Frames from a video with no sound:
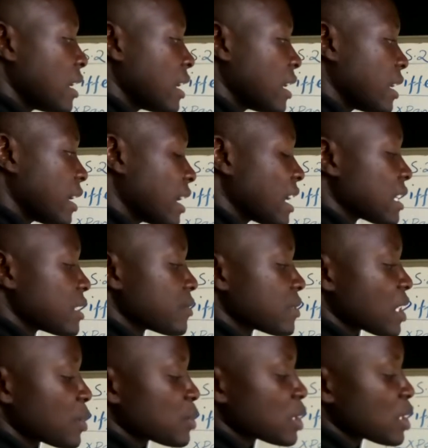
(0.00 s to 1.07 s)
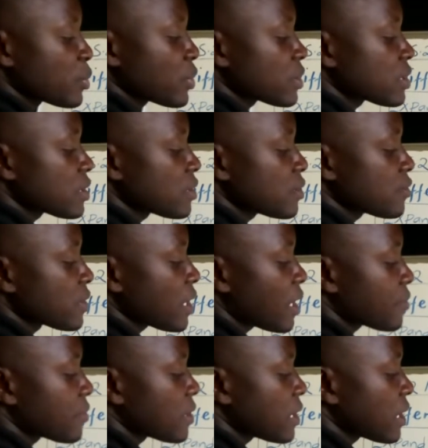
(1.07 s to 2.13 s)
a negative times a positive, we
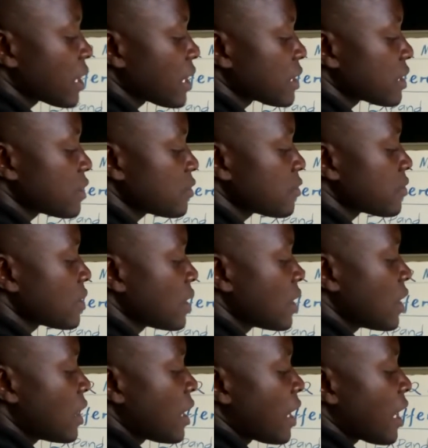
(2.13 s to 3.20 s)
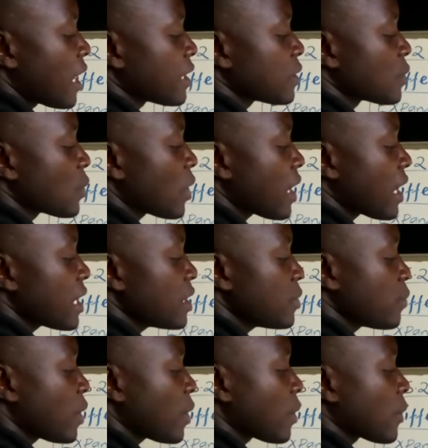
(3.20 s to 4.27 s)
have a negative. And y
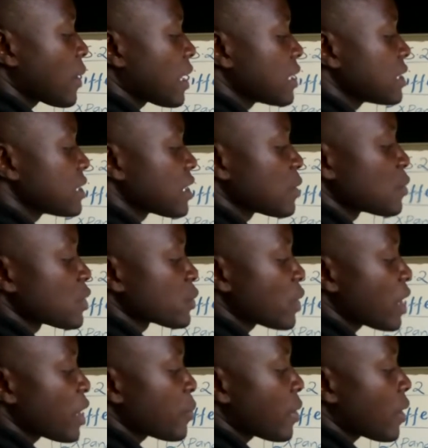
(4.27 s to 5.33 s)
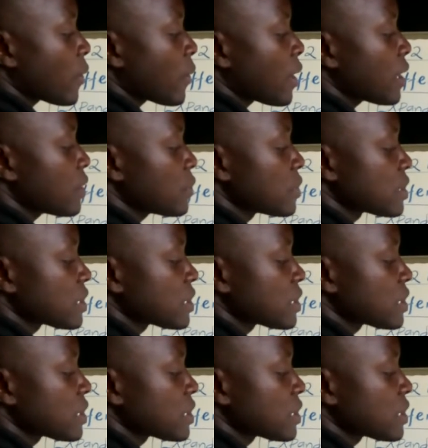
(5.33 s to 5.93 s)
power 1 times y power 1, we